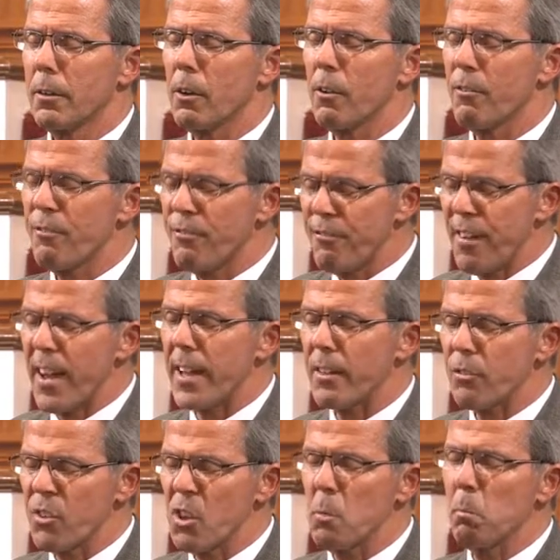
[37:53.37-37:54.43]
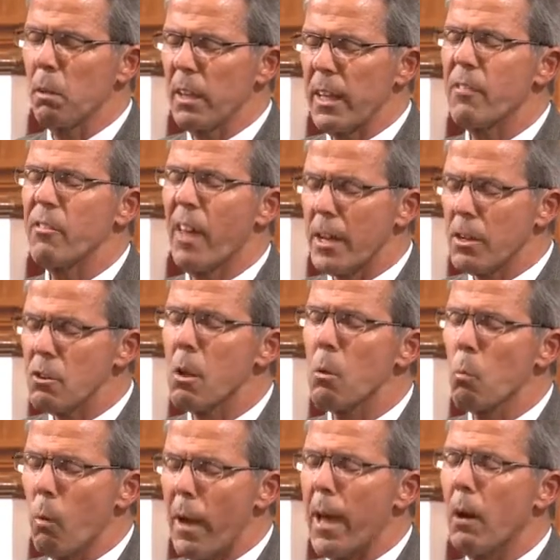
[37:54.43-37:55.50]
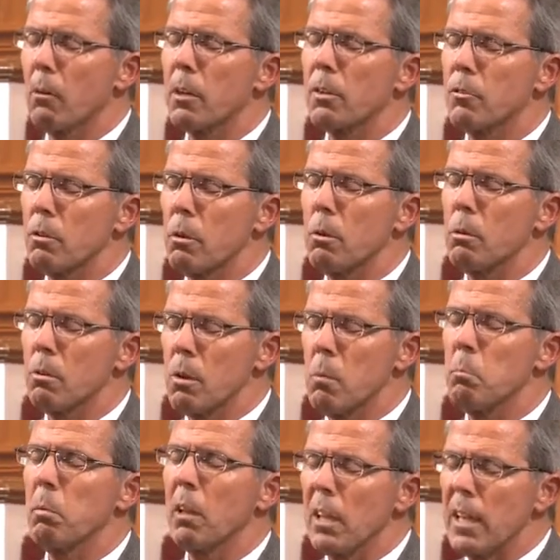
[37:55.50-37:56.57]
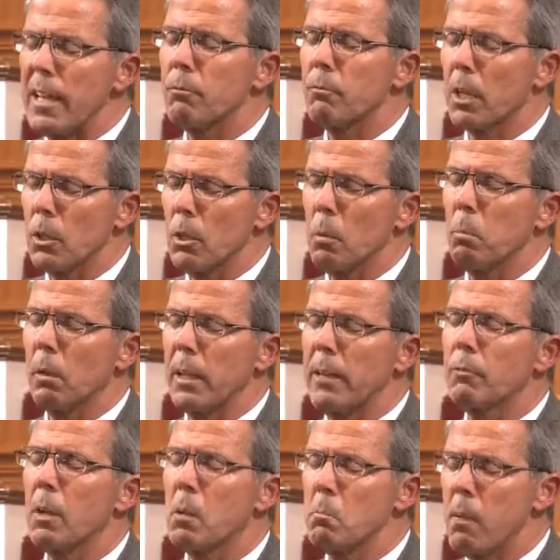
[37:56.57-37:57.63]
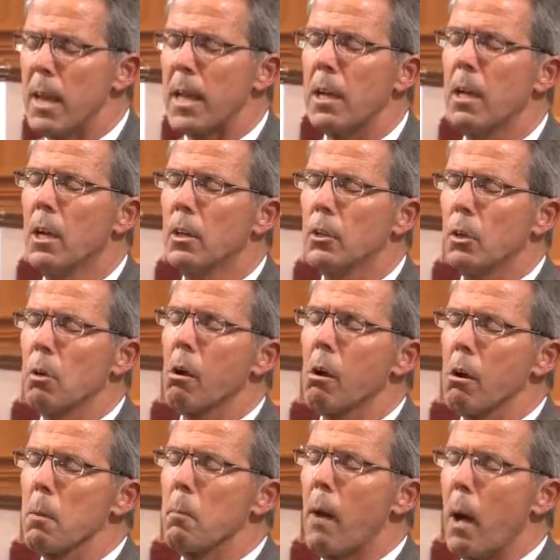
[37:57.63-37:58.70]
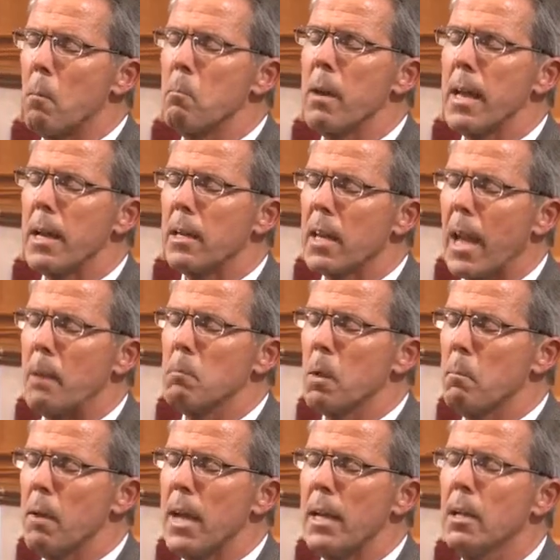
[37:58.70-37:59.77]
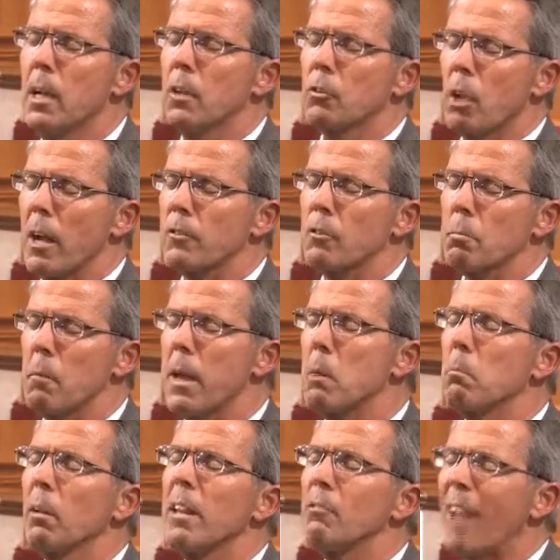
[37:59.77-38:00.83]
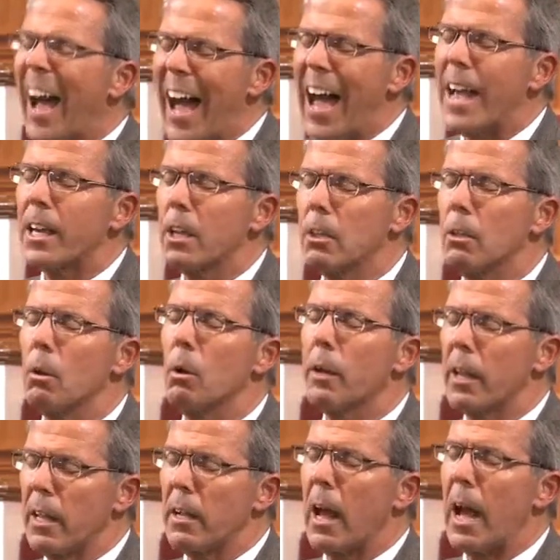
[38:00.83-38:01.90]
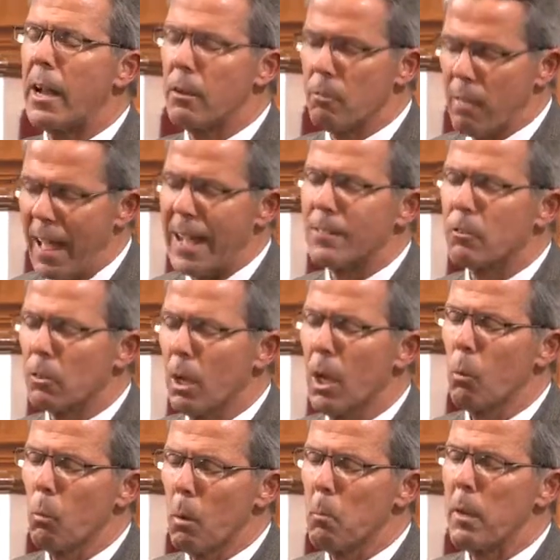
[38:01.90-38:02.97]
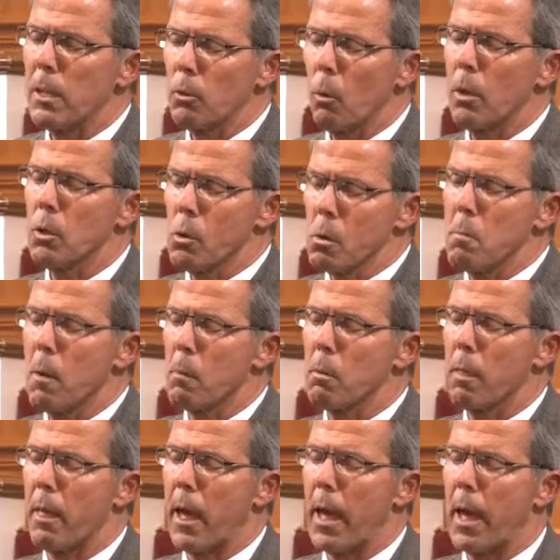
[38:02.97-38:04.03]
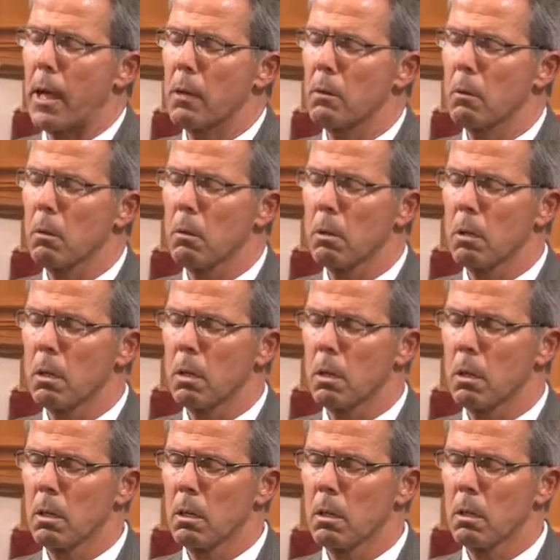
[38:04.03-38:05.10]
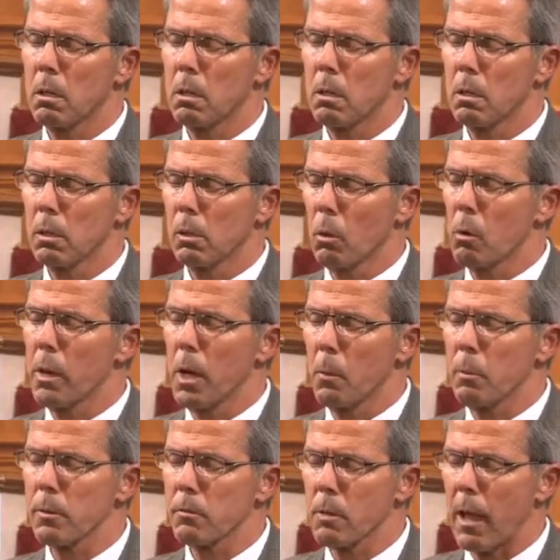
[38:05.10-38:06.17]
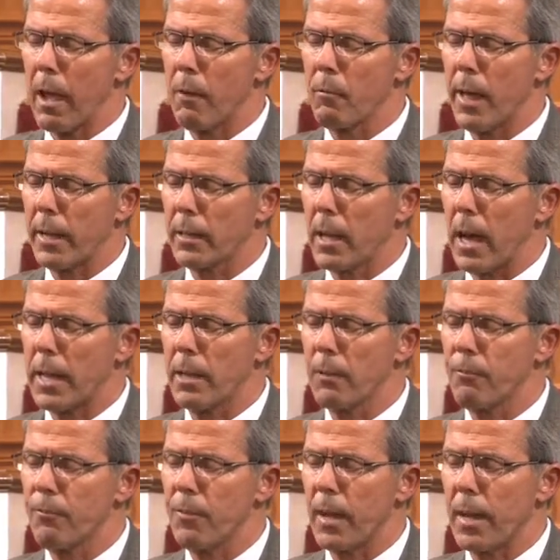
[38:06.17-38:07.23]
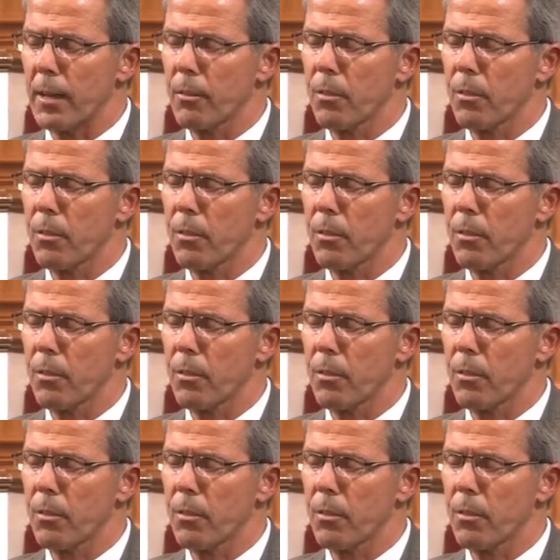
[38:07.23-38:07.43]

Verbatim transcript: Your faith. You believe that you're well because you, you believed it. You believed in me. You heard about me, came to me, touched me, and believed I could do it. And I, that's what made you well. You remember that. Lord, help us to have that kind of faith.